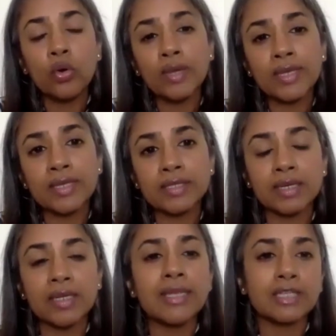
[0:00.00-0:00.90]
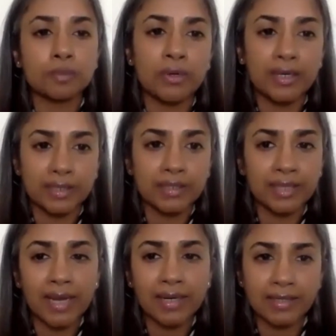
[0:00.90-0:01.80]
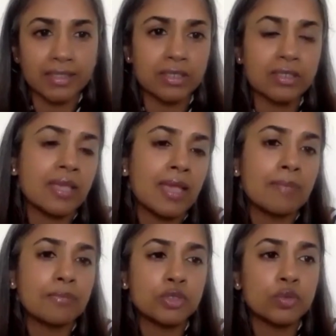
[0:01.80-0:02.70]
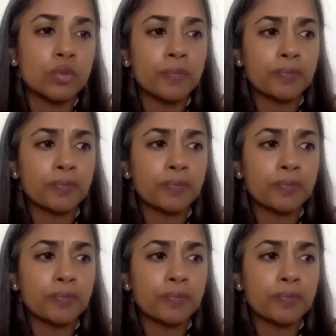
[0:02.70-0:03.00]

is an expert in that, it just helps you,